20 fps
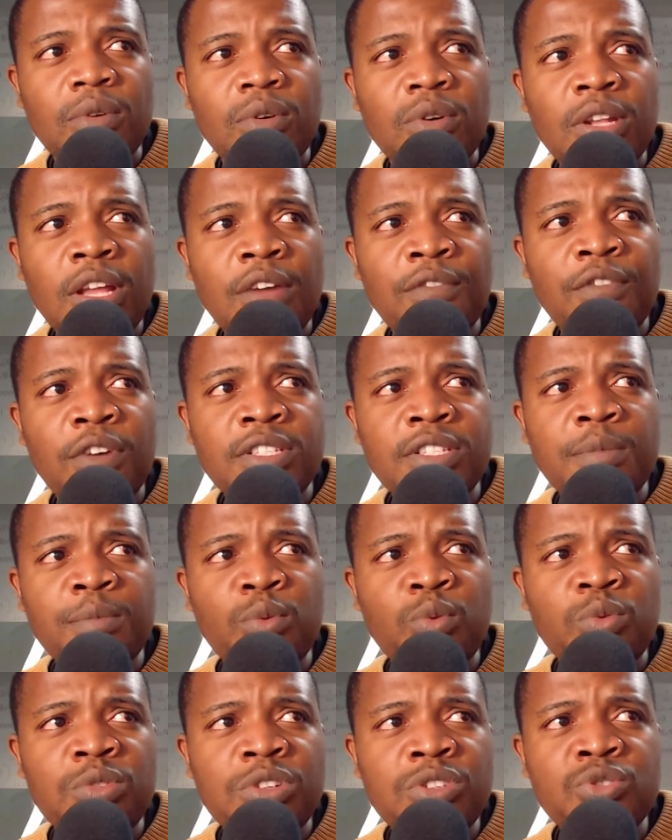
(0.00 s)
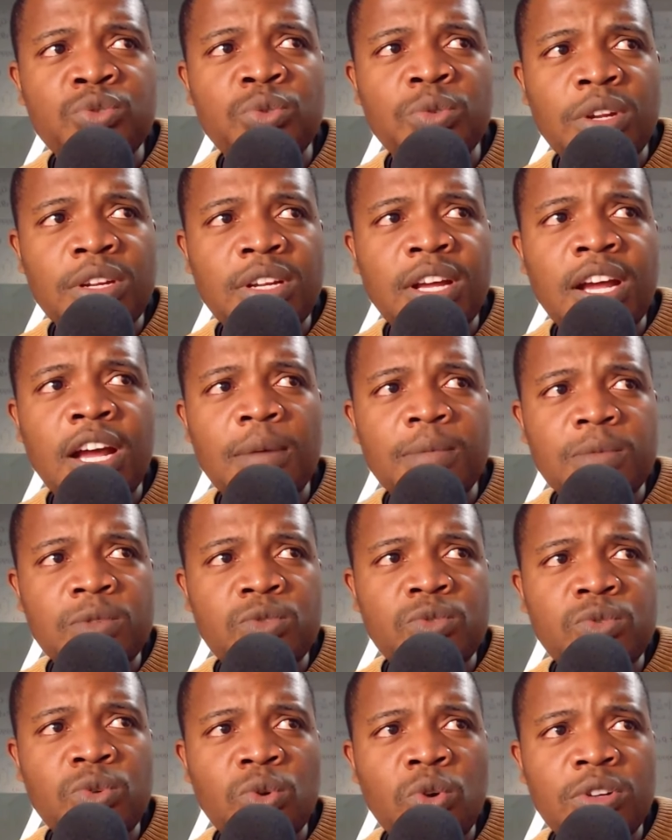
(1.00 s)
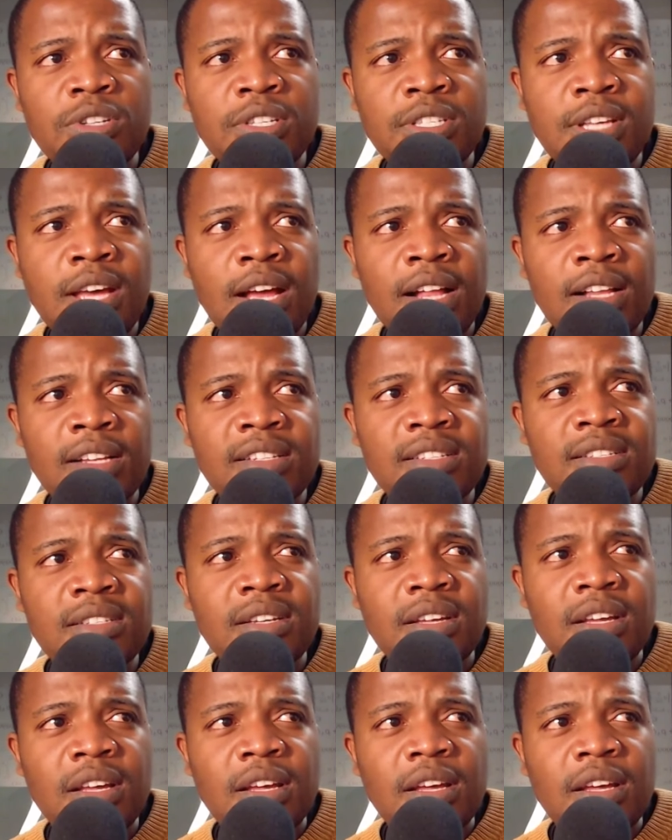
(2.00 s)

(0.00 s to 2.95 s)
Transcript: like, for example, when a student comes to consult,